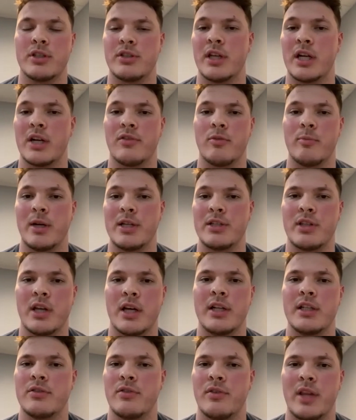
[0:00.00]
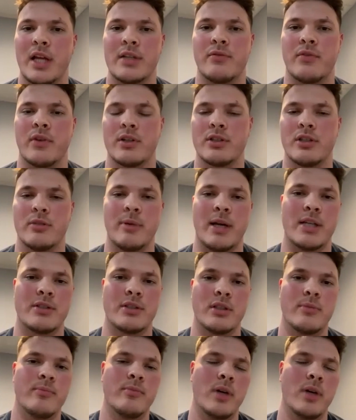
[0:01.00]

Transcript: there for my studies for that first semester.